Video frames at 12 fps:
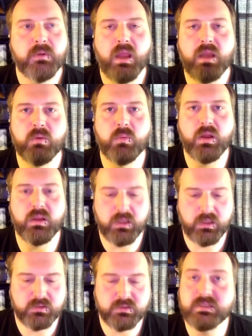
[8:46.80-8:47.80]
anyone
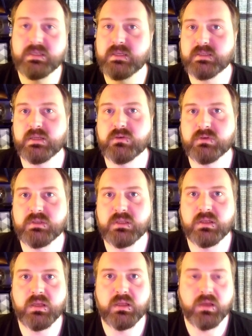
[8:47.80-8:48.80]
that sees interest
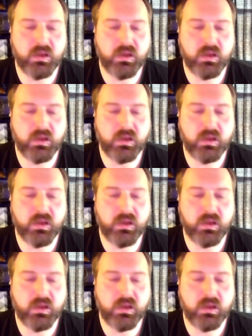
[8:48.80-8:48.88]
in it,